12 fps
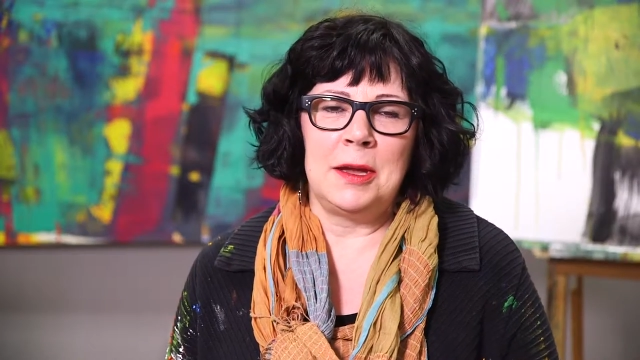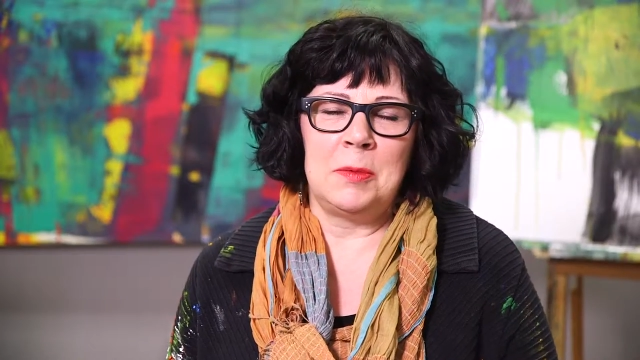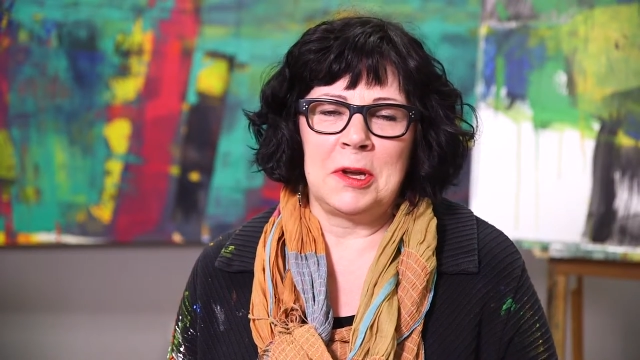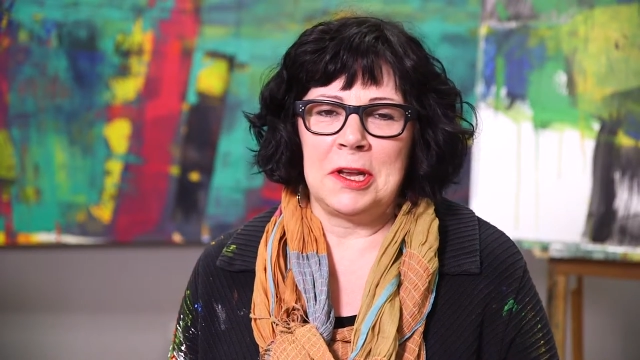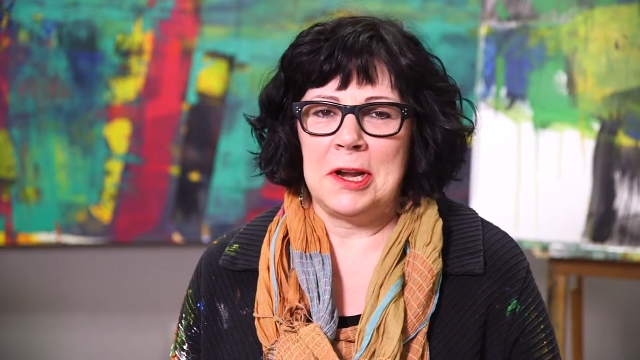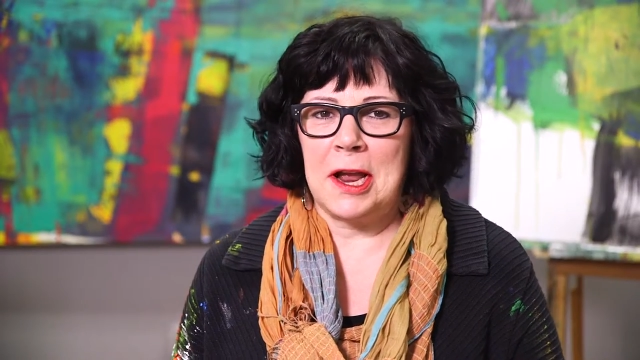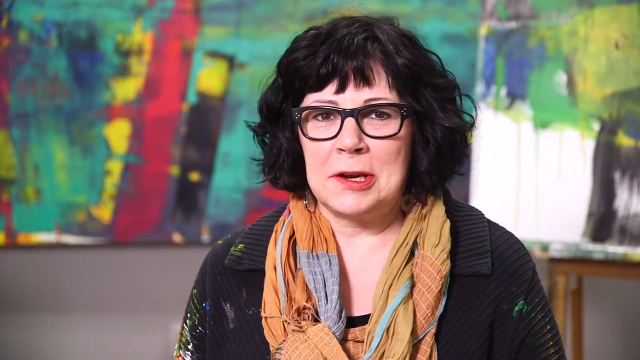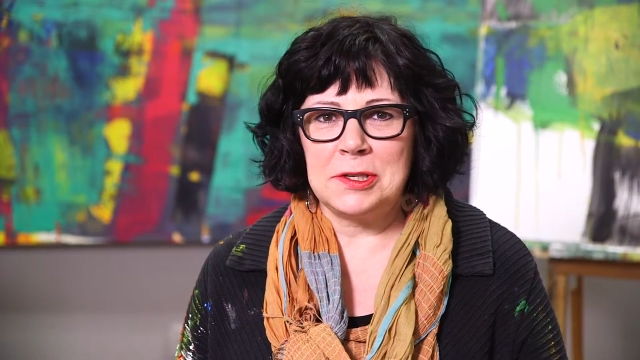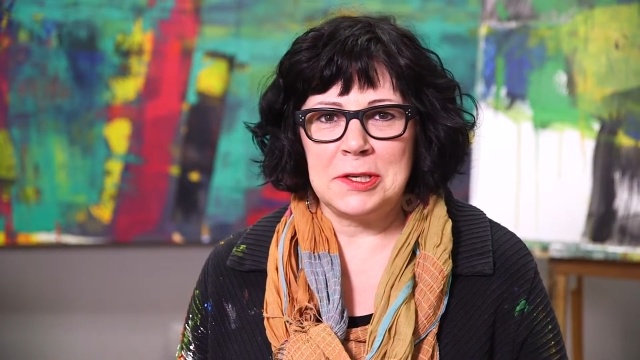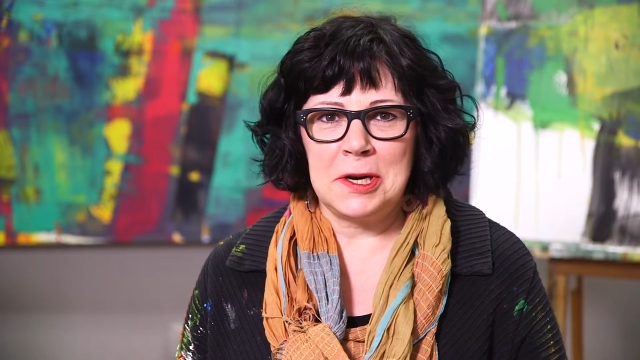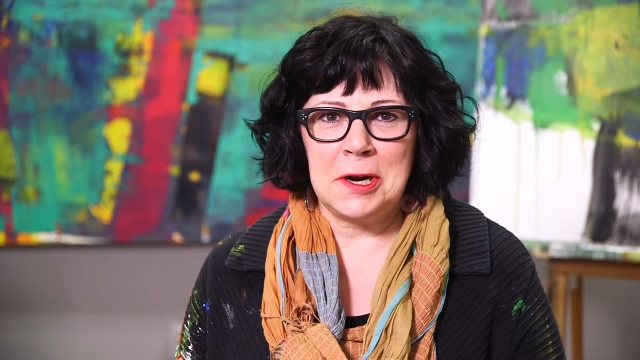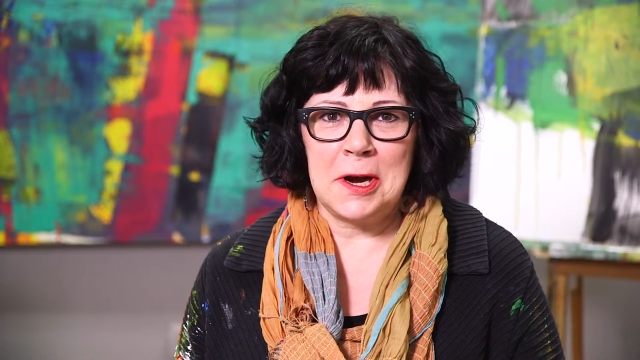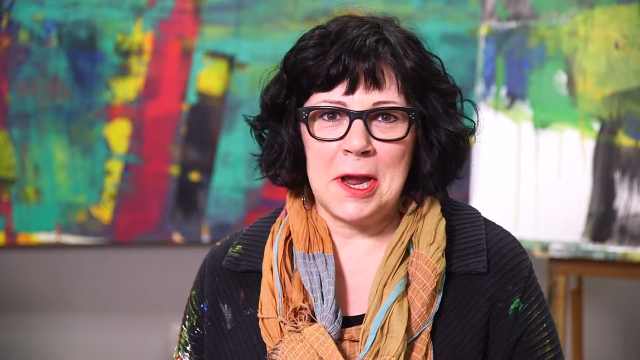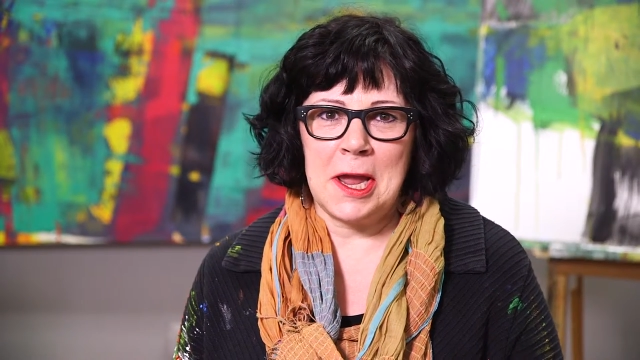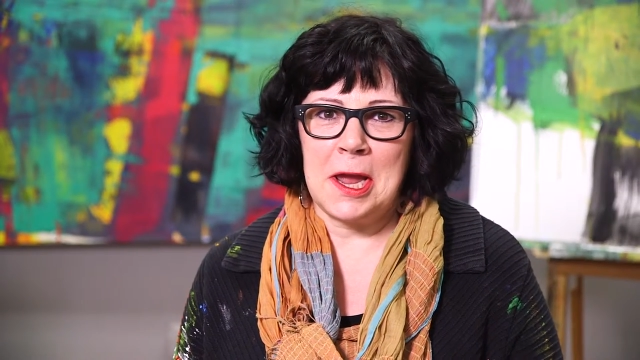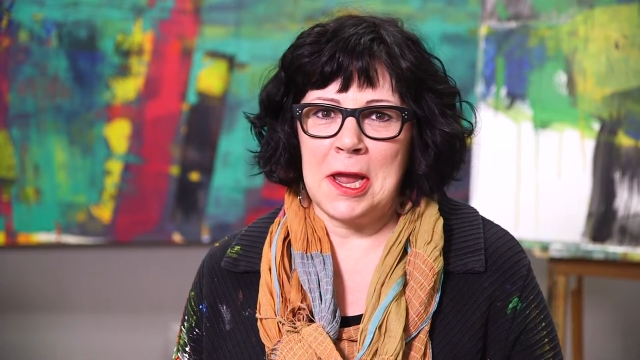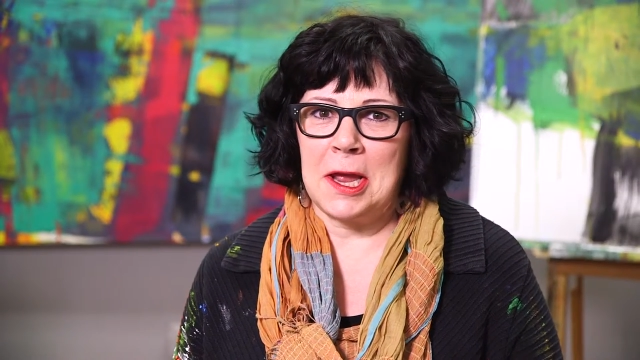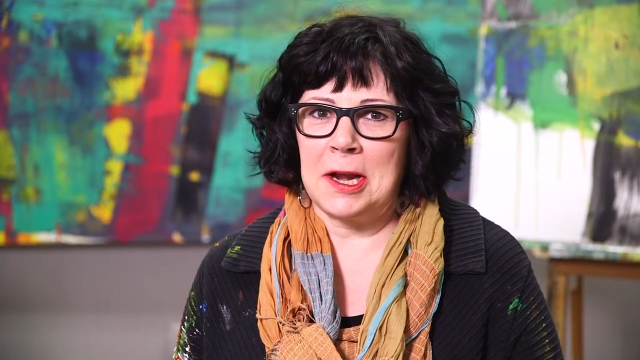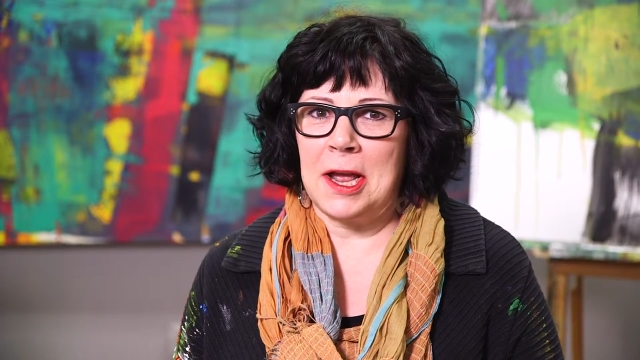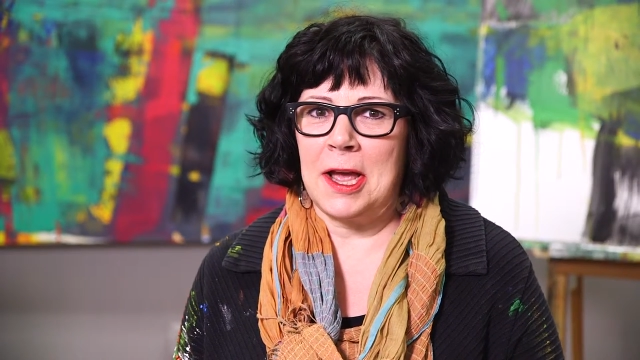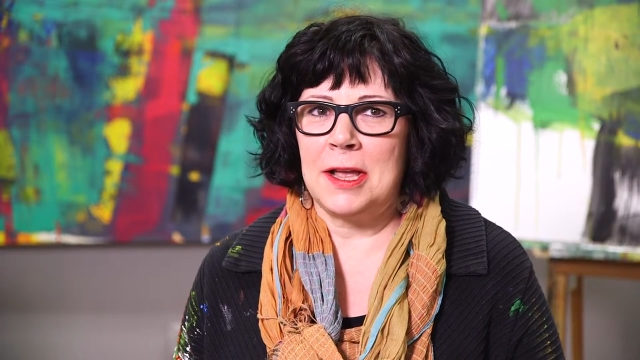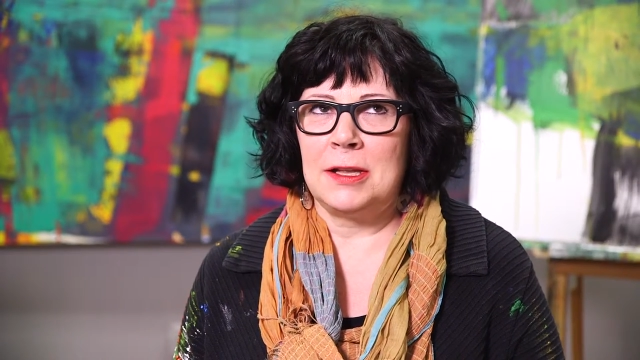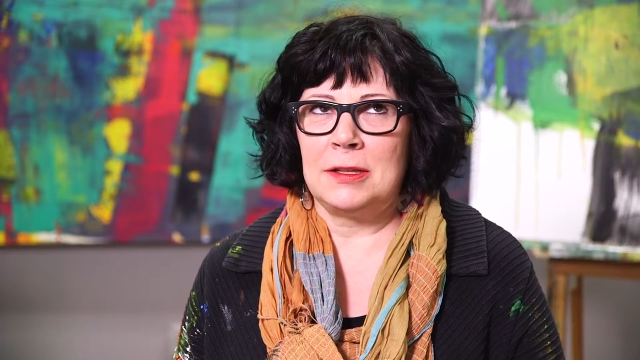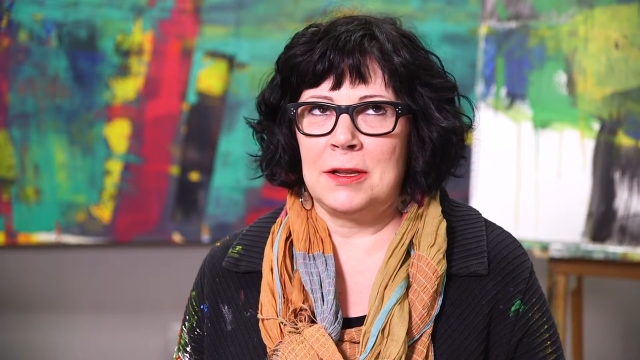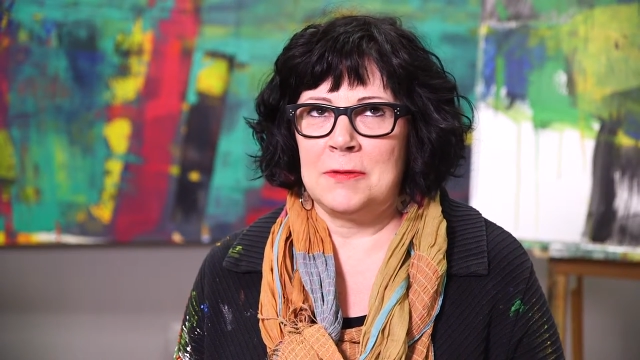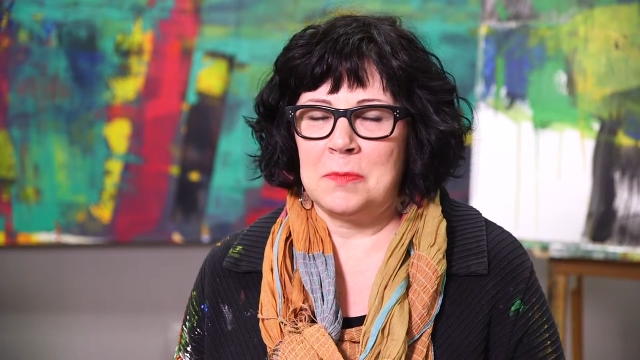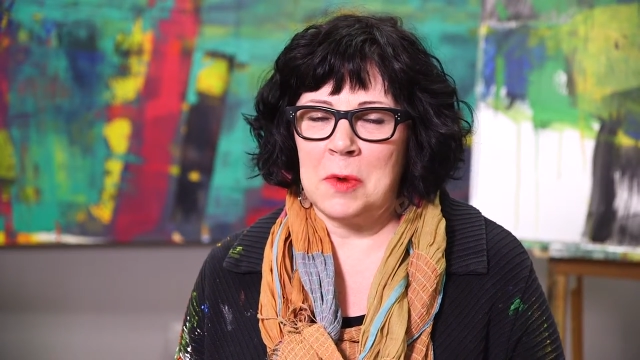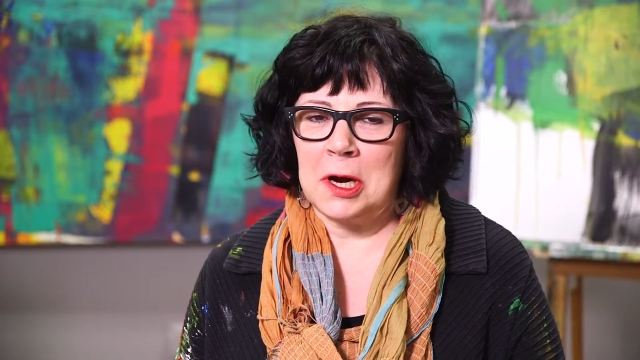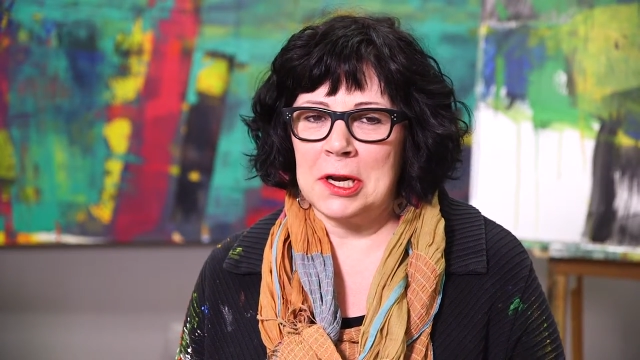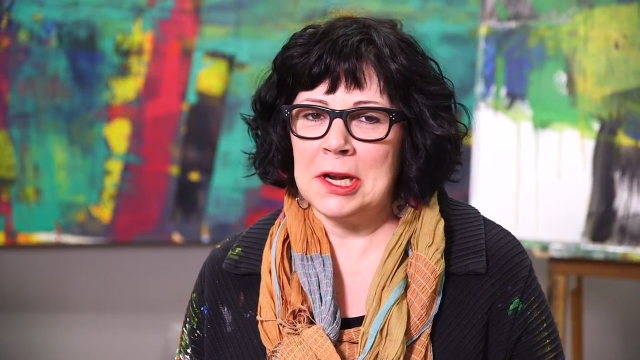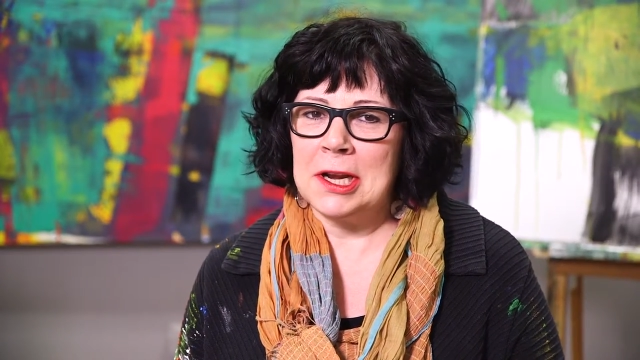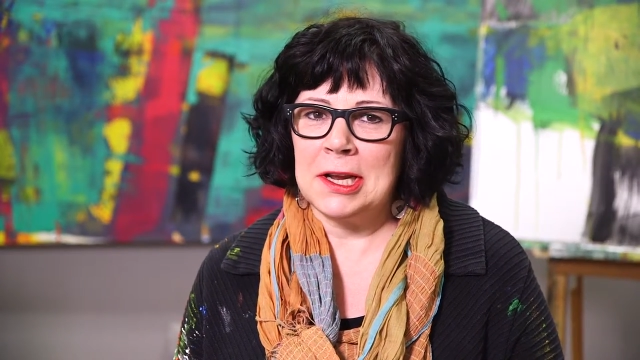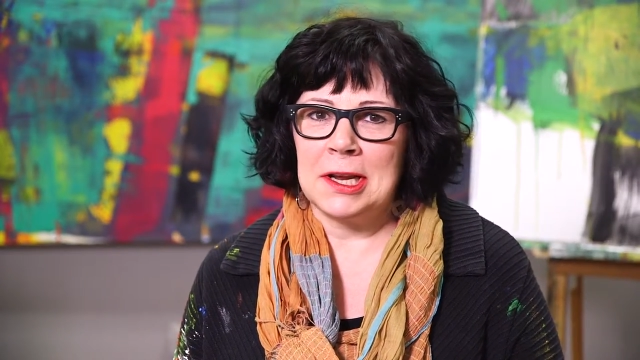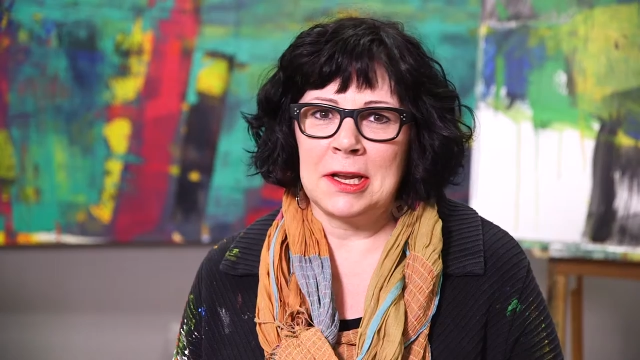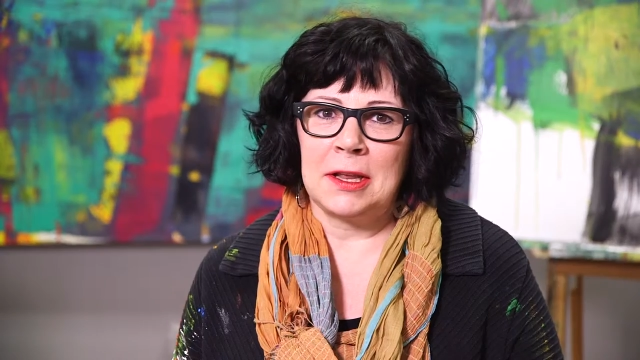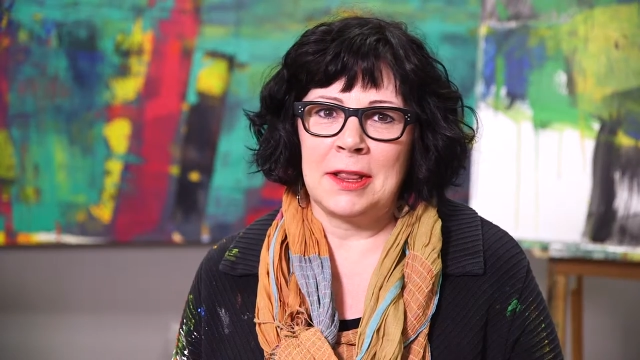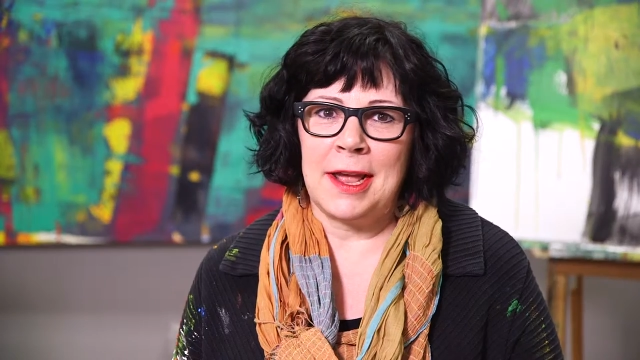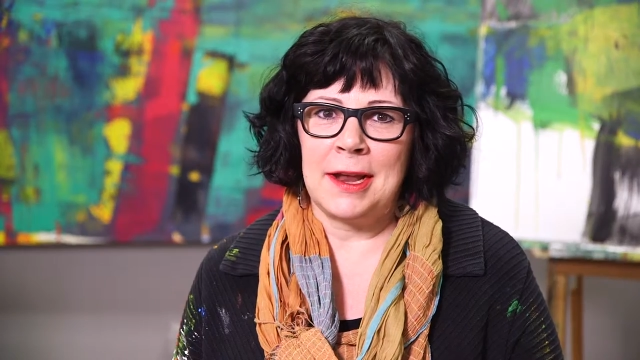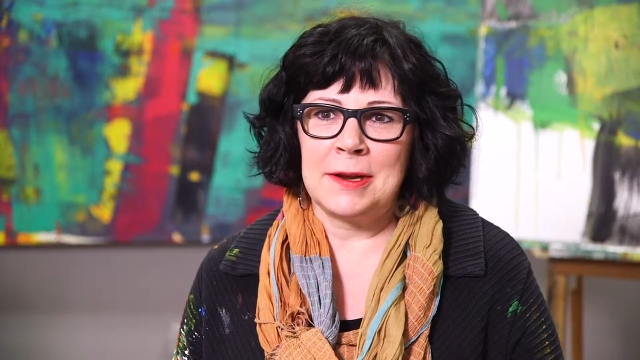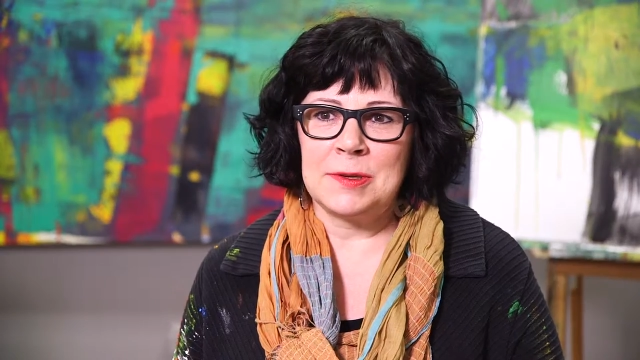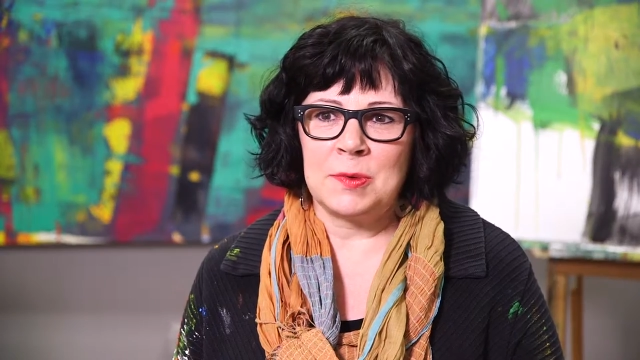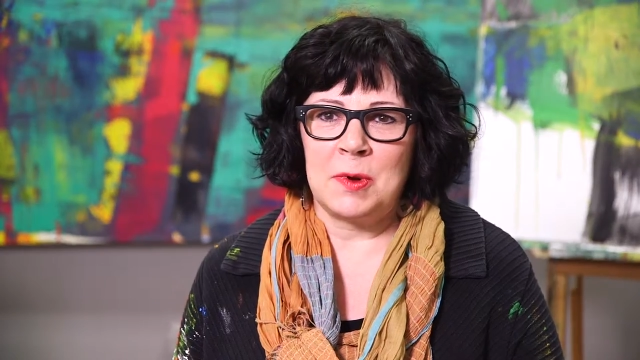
am a connector and I love marketing. That is